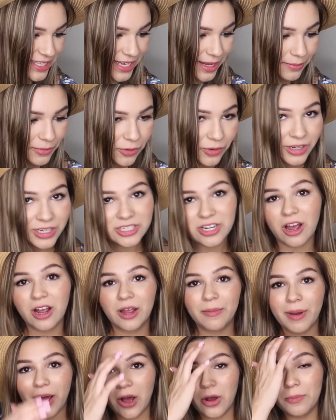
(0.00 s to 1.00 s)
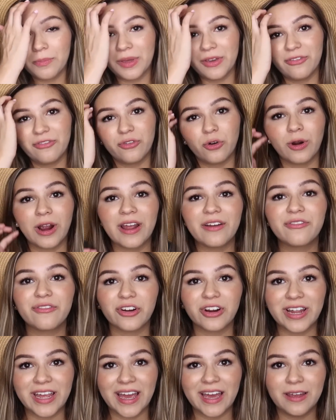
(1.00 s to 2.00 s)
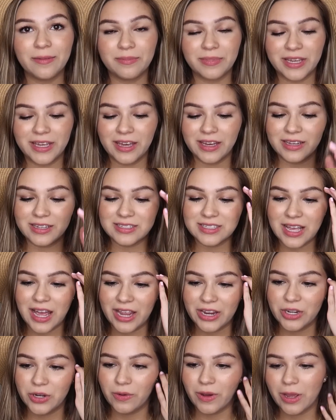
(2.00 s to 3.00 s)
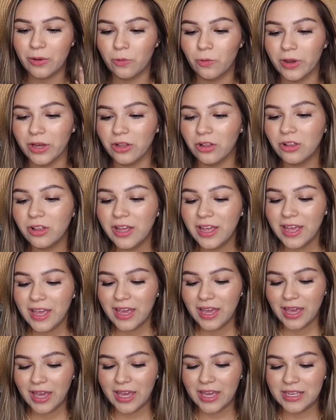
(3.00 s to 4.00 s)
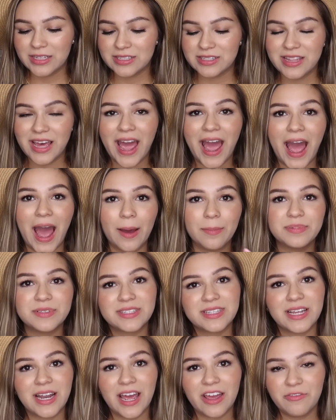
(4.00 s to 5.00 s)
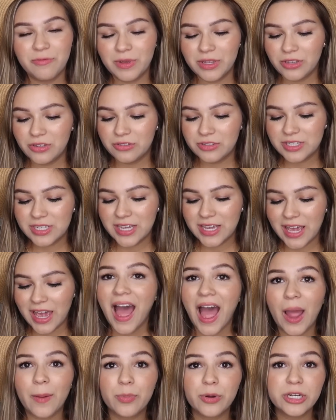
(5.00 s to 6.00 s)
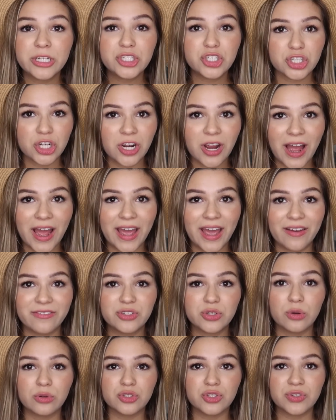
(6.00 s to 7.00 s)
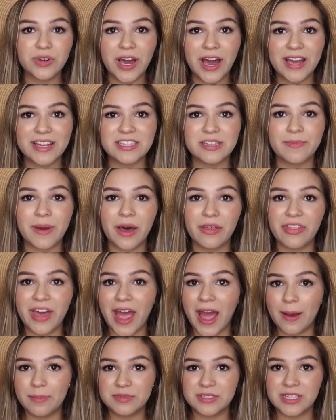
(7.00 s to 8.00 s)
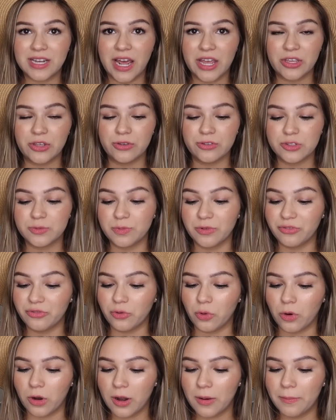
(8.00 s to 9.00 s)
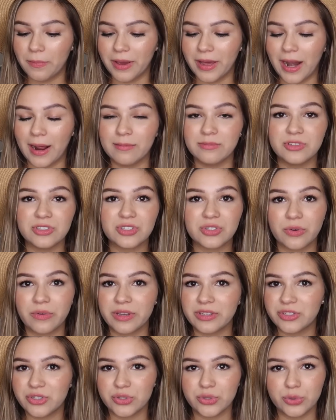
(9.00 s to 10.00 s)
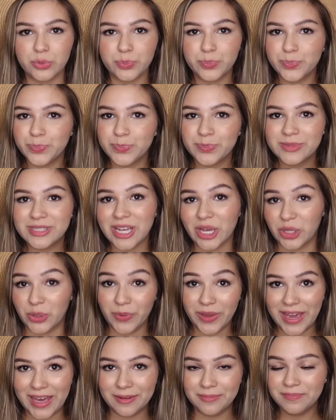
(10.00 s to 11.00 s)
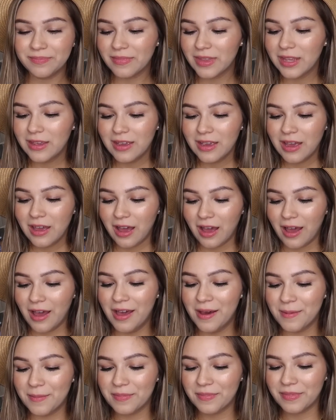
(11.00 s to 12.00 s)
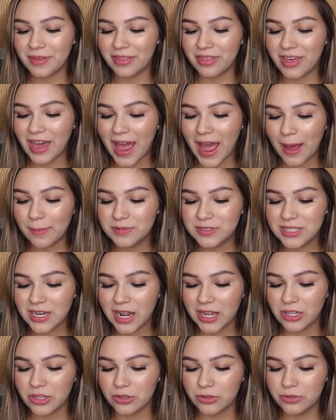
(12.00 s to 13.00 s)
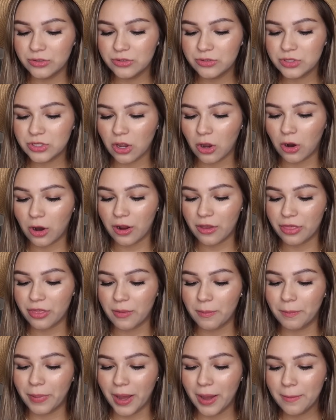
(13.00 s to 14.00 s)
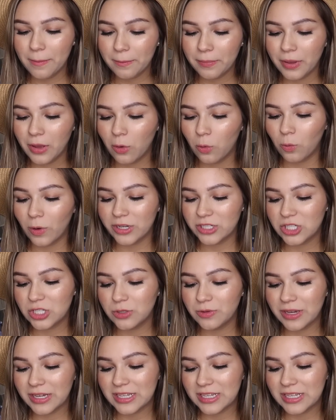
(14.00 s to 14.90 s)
thing I'm going to talk about before I forget, because I know I will, is the apps that I've been using. I'm pretty sure I have told you guys about the apps that I used before, but I'm just going to tell you again. The apps that I use are the Bump, What to